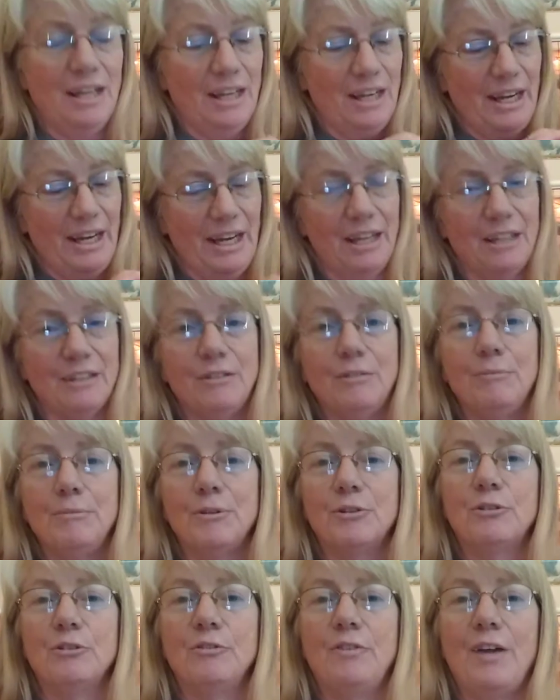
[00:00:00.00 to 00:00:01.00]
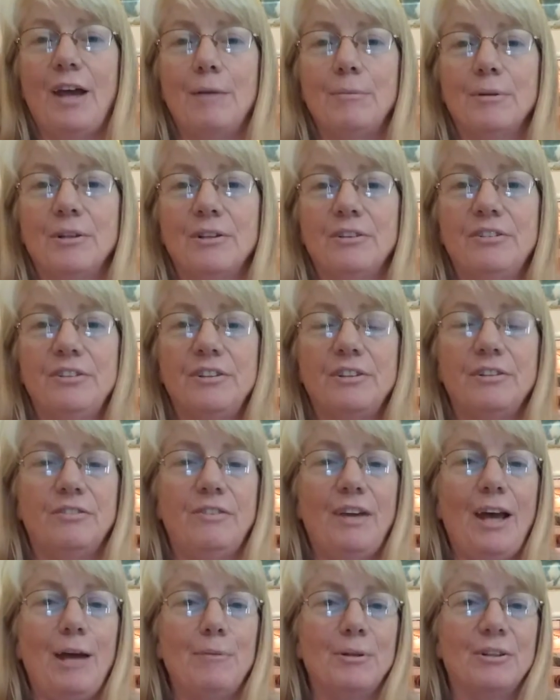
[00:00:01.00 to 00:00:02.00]
And Mr. Fabulous is
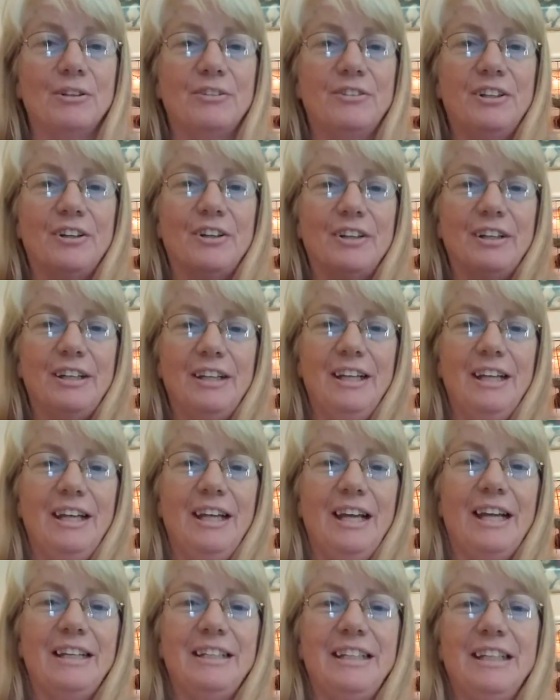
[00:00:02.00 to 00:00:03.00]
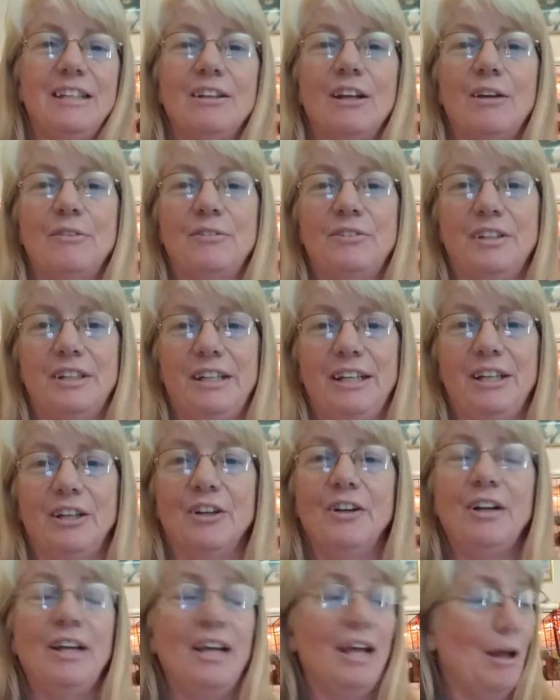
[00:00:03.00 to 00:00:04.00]
fabulous here. And he loves it
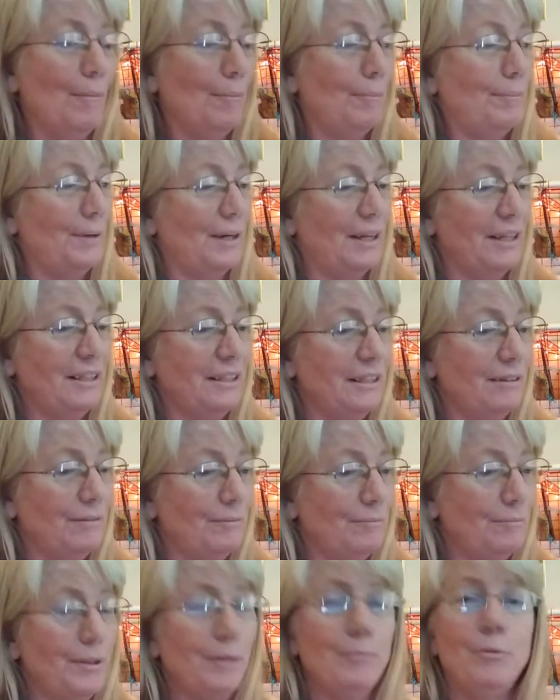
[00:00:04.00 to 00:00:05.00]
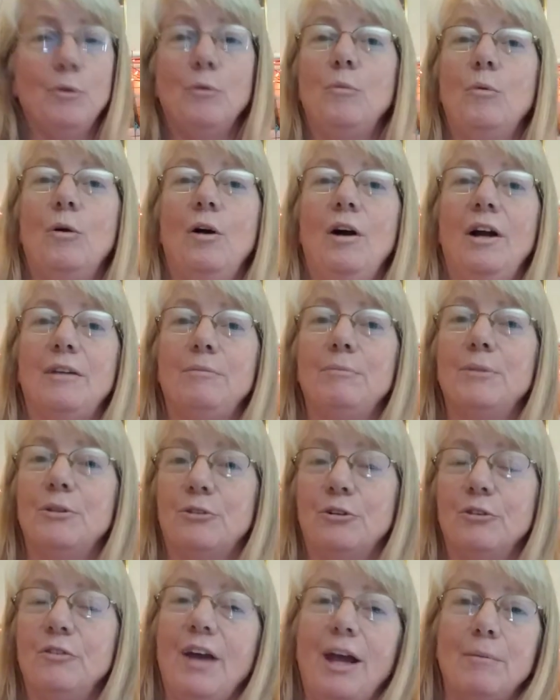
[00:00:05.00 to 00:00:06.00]
here. But people want
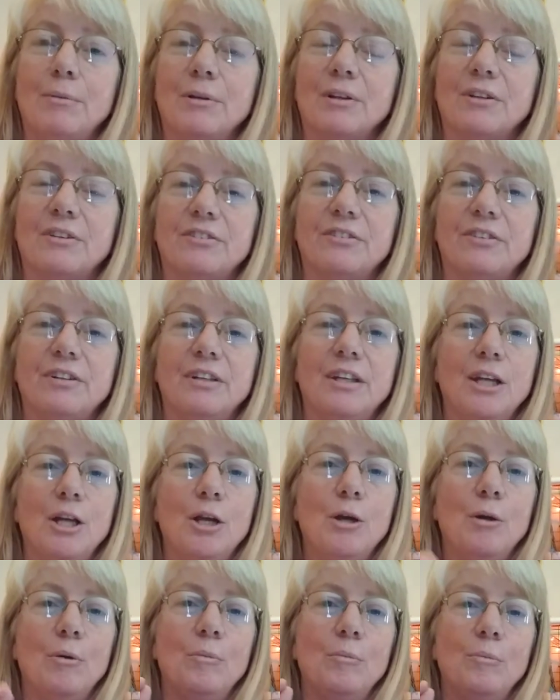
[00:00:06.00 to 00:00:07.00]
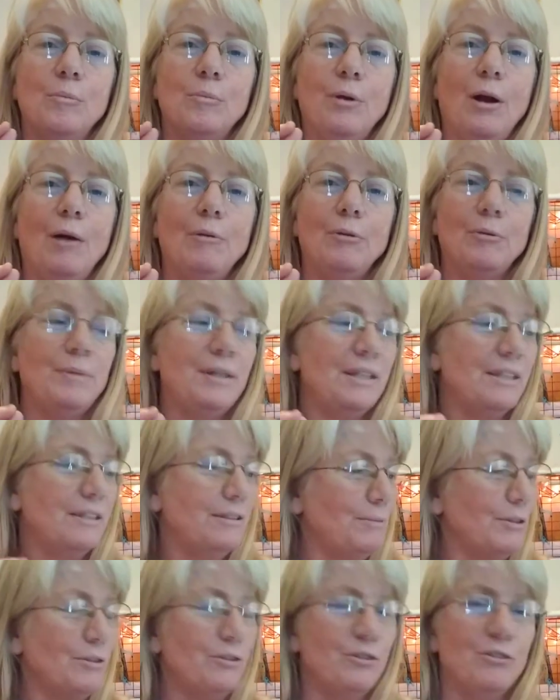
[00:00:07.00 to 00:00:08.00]
Mr. Fabulous. Problem is,
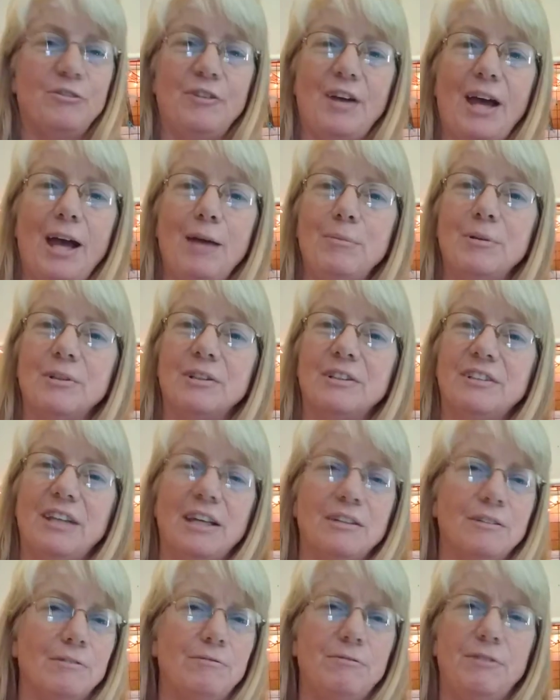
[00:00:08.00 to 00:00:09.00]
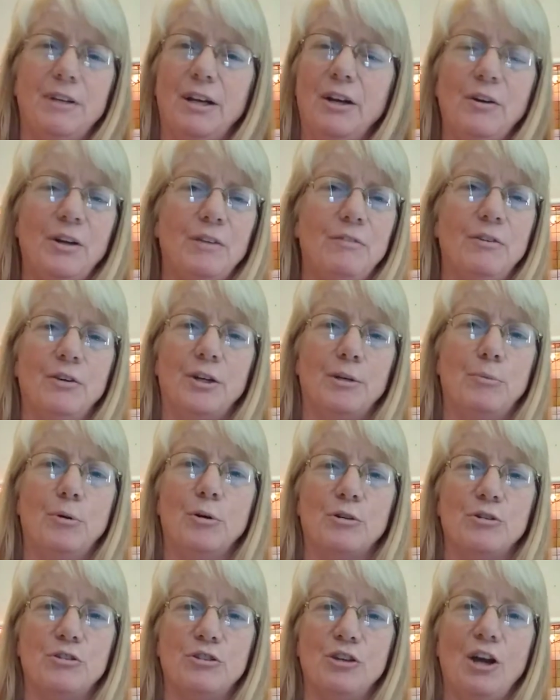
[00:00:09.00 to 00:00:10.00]
Mr. Fabulous has a very, very
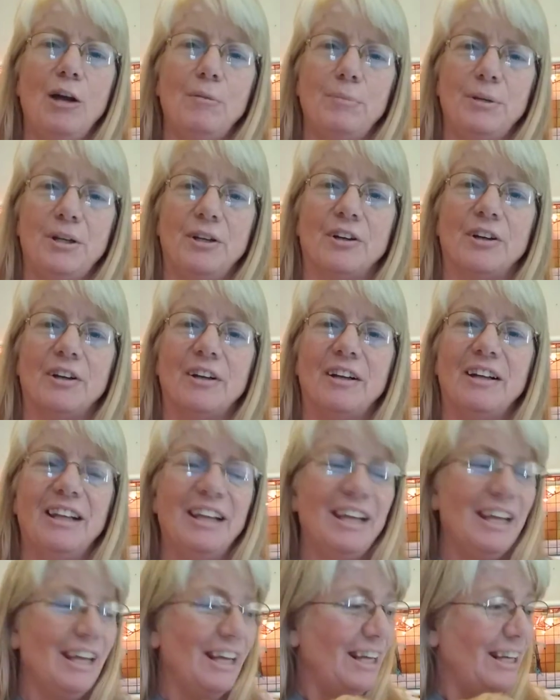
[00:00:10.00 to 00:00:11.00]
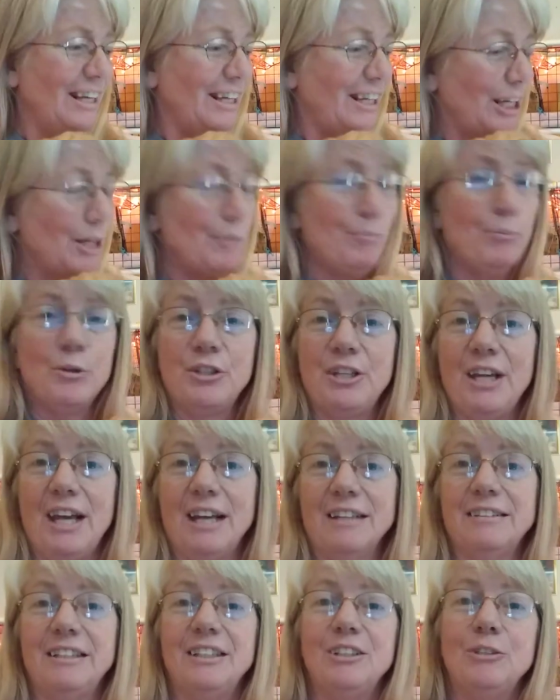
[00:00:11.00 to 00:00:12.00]
important job here. He
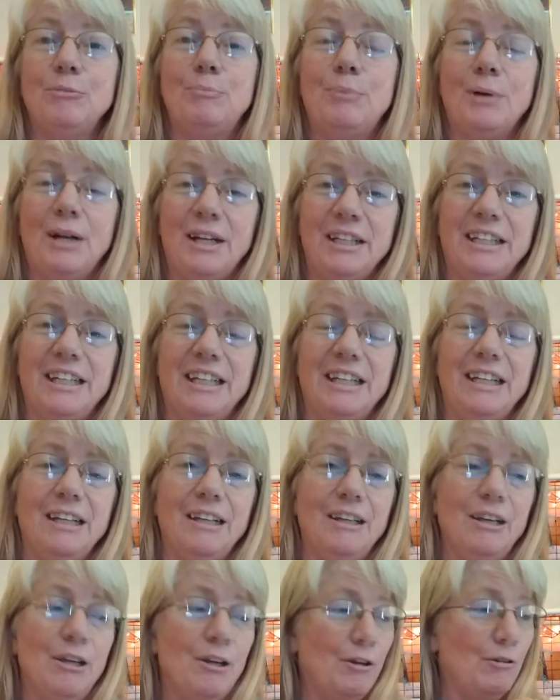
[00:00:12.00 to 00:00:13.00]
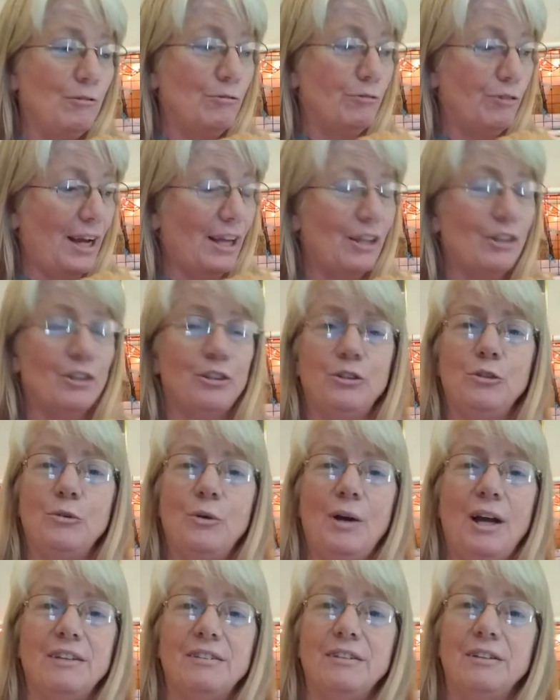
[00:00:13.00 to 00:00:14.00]
protects his buddy, Franklin, who
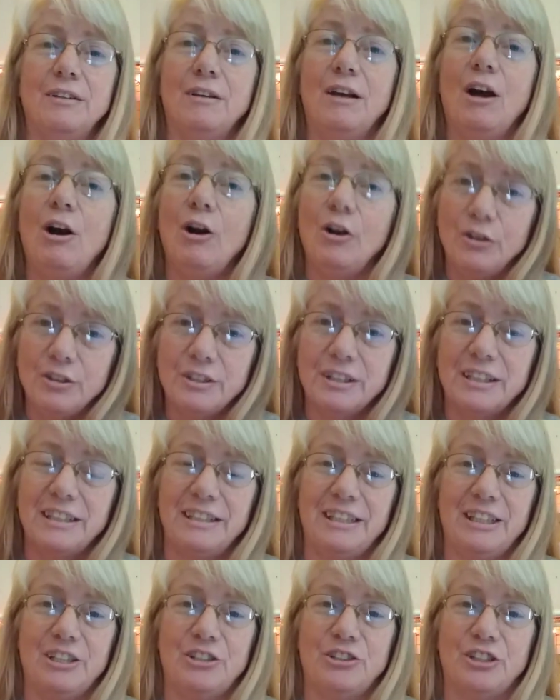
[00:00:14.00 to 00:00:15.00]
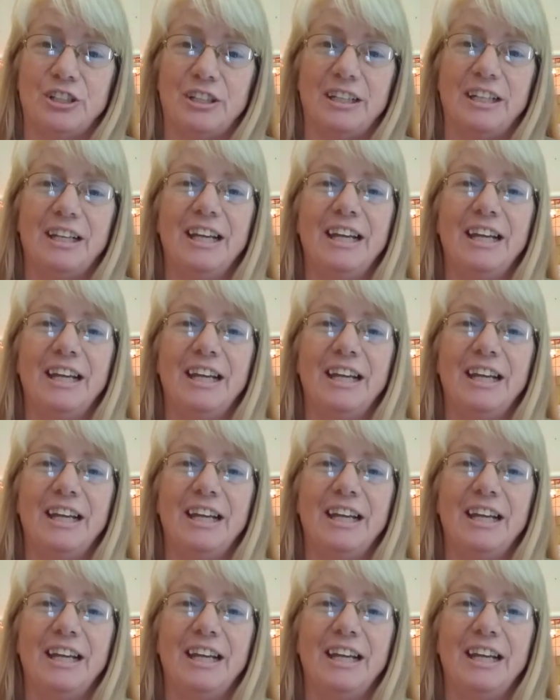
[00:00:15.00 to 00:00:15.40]
has a heart condition.